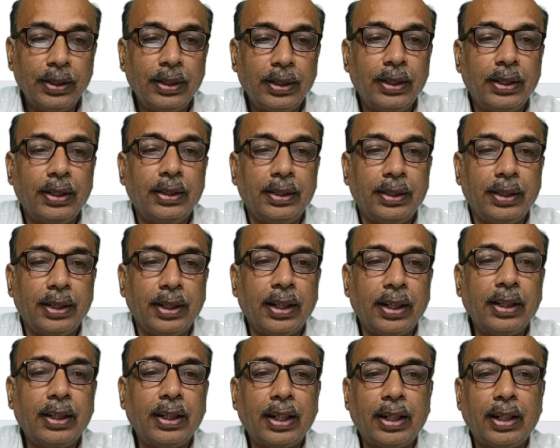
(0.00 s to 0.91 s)
Here,
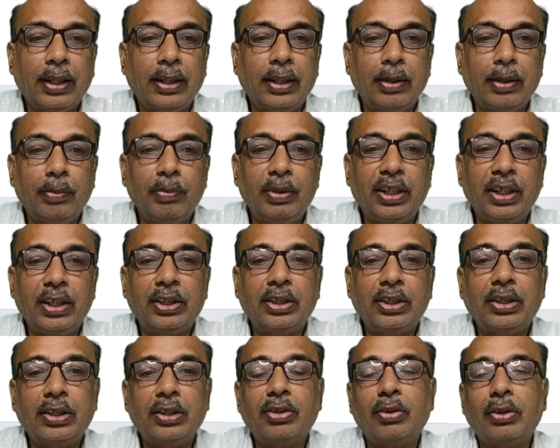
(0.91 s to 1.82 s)
there are
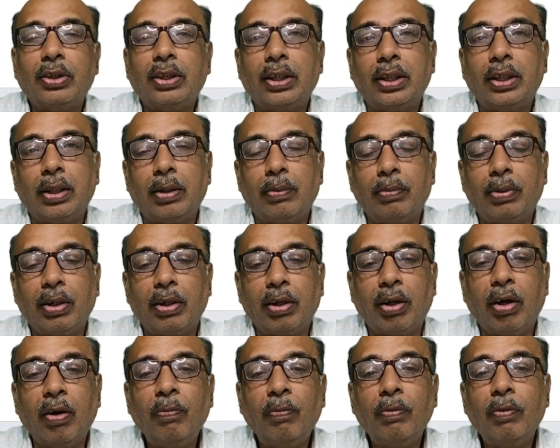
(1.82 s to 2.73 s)
limitations on the number
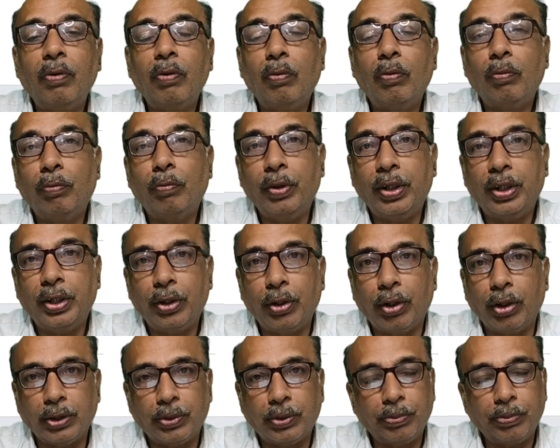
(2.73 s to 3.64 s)
of withdrawals.